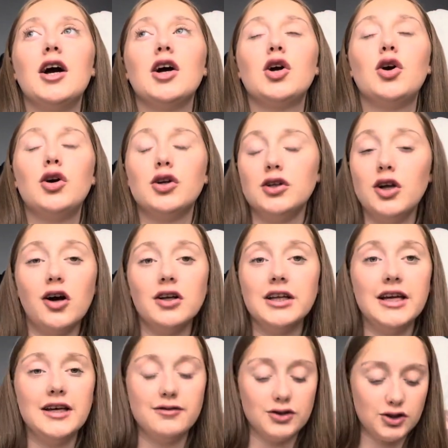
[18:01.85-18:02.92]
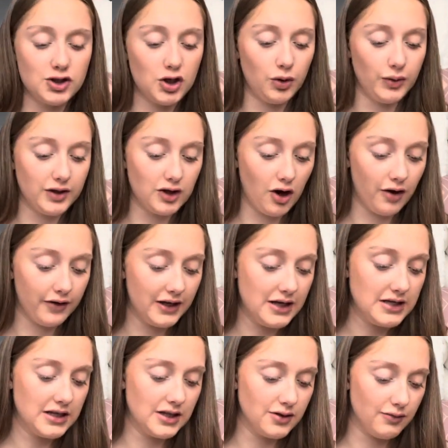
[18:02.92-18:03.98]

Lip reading: could not leave until we'd got these in the